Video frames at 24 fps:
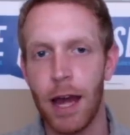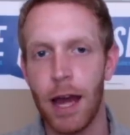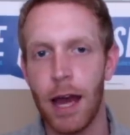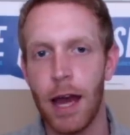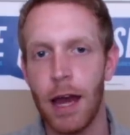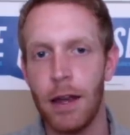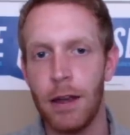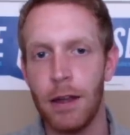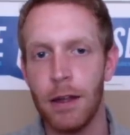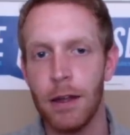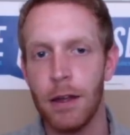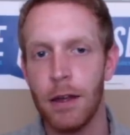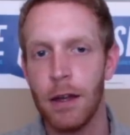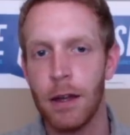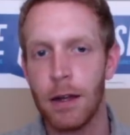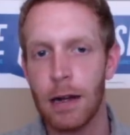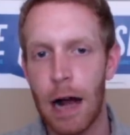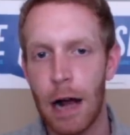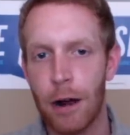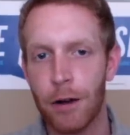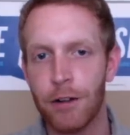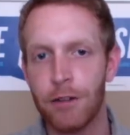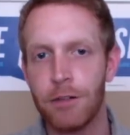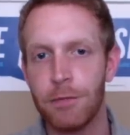And
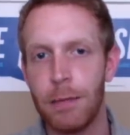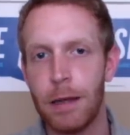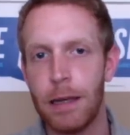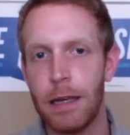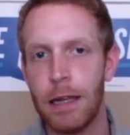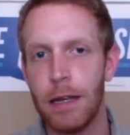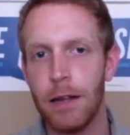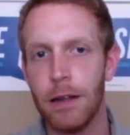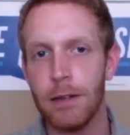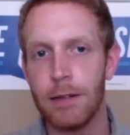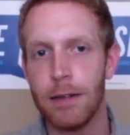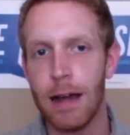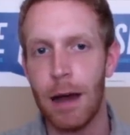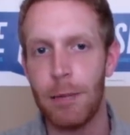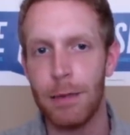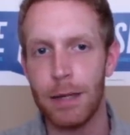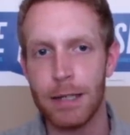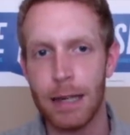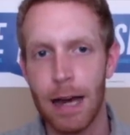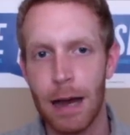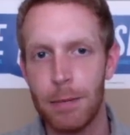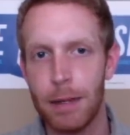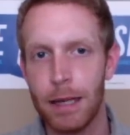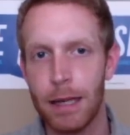Congressman Neal, time
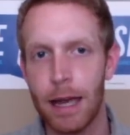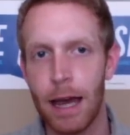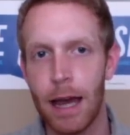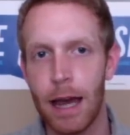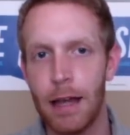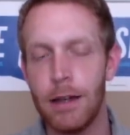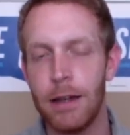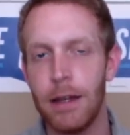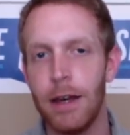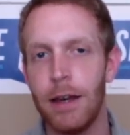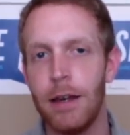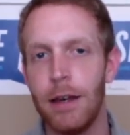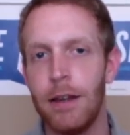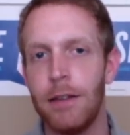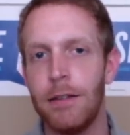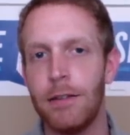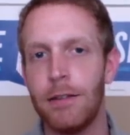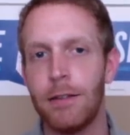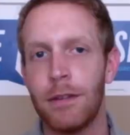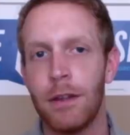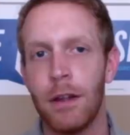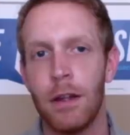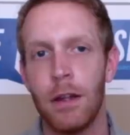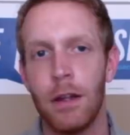and time again,
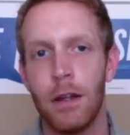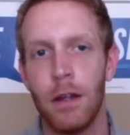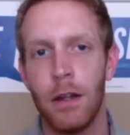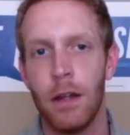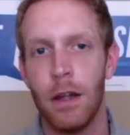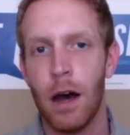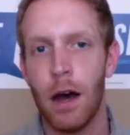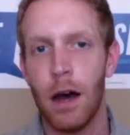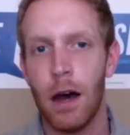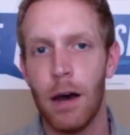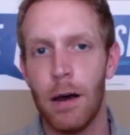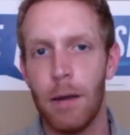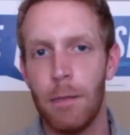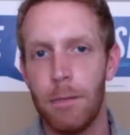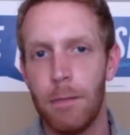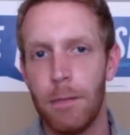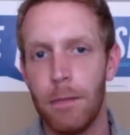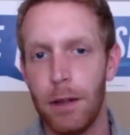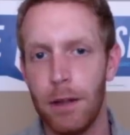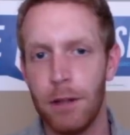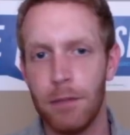is uh,